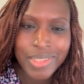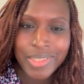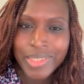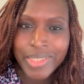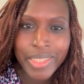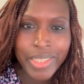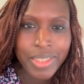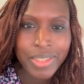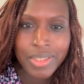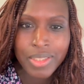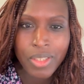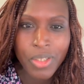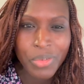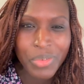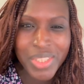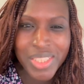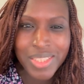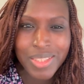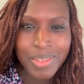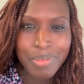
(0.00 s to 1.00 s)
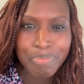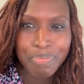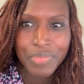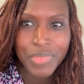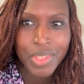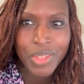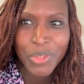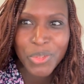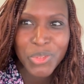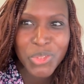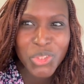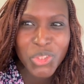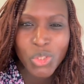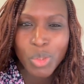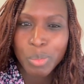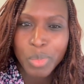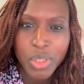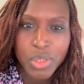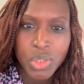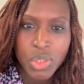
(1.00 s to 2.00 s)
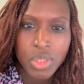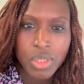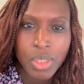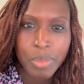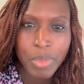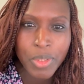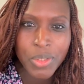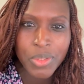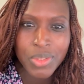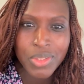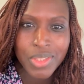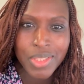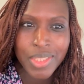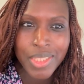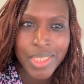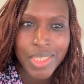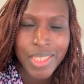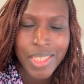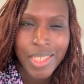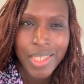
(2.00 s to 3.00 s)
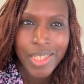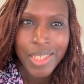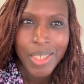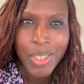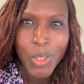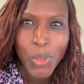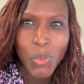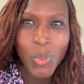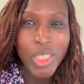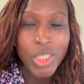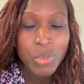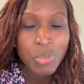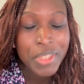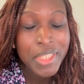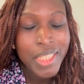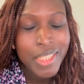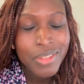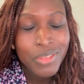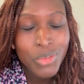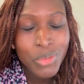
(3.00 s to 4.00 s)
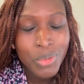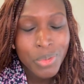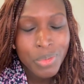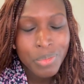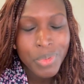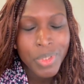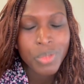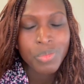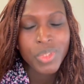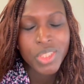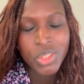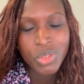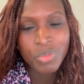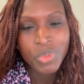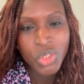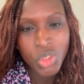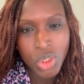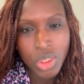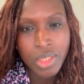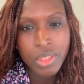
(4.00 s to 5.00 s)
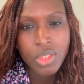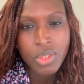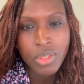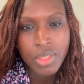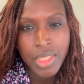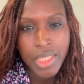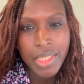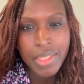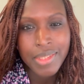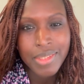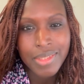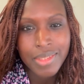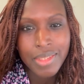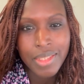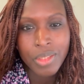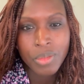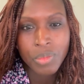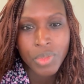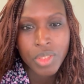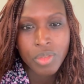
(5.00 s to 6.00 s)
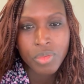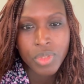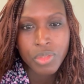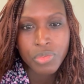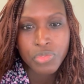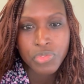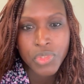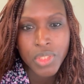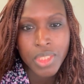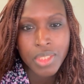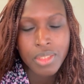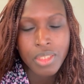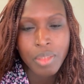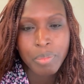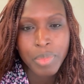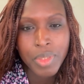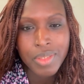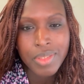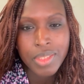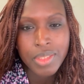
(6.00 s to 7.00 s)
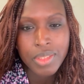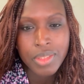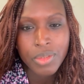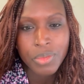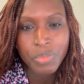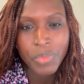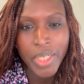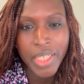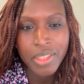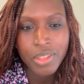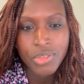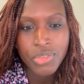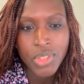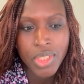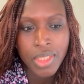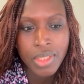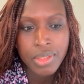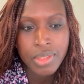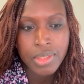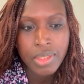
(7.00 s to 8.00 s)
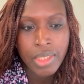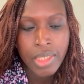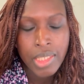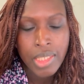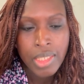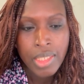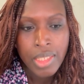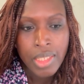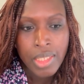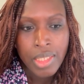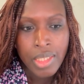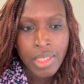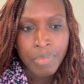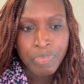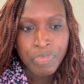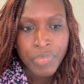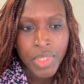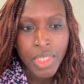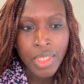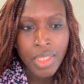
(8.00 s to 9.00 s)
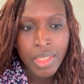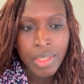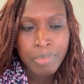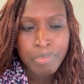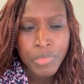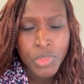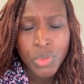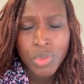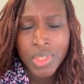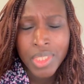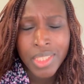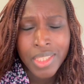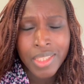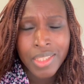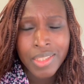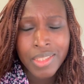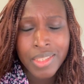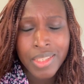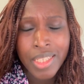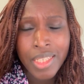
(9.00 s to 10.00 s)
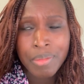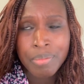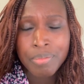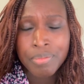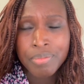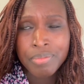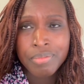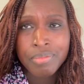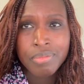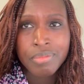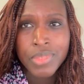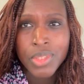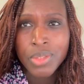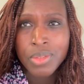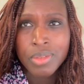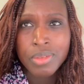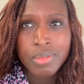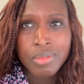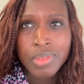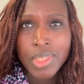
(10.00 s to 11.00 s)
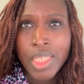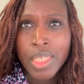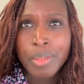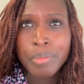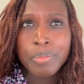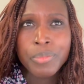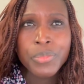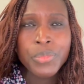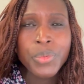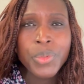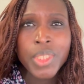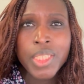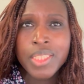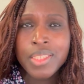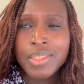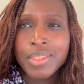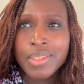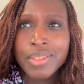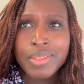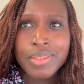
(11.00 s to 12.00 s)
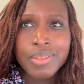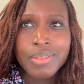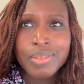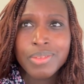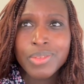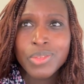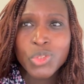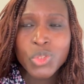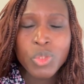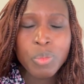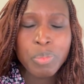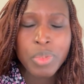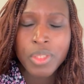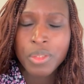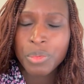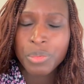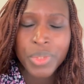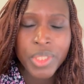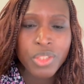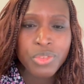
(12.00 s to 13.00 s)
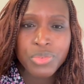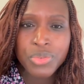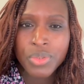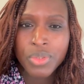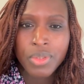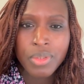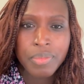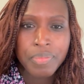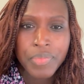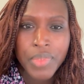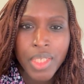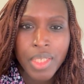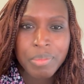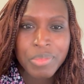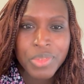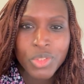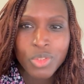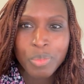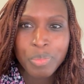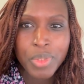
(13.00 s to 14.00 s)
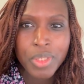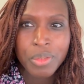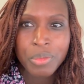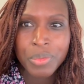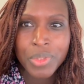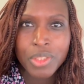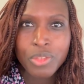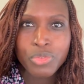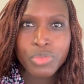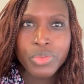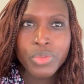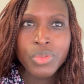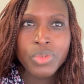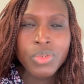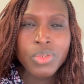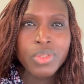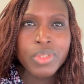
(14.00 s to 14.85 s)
says already, so much about what we can do when we change our diet and when we feed our body the right things. Today, I'm really super grateful. I'm super grateful,